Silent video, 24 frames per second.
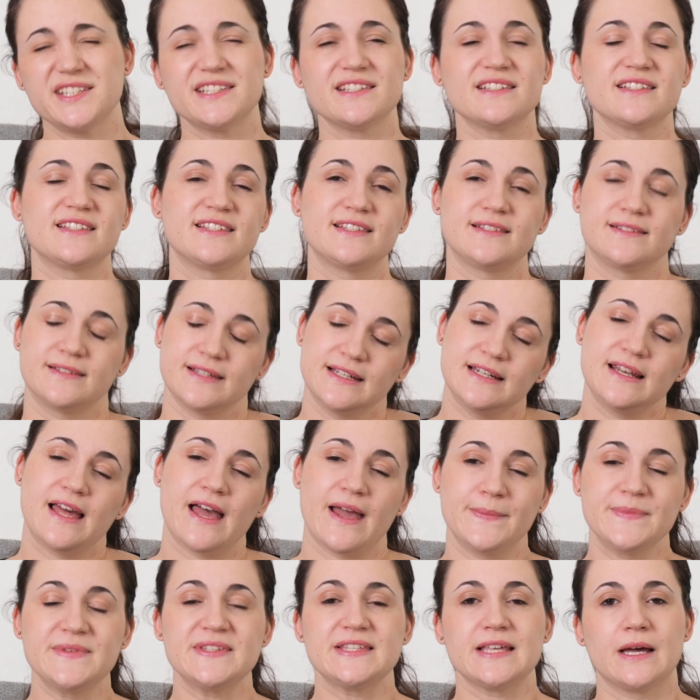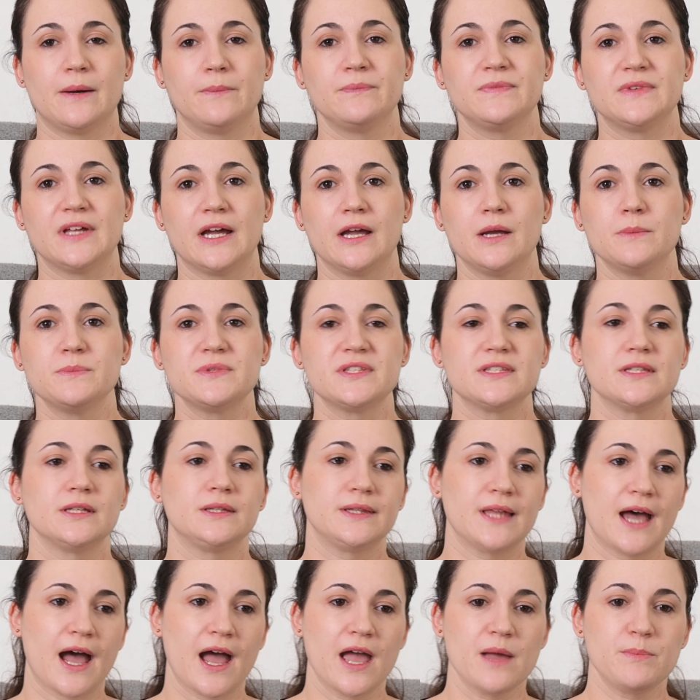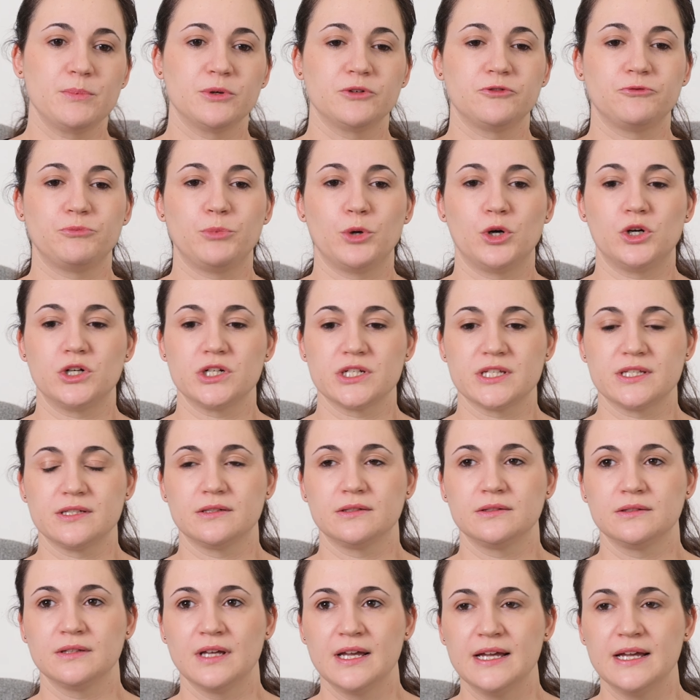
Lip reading: still am sometimes the type of person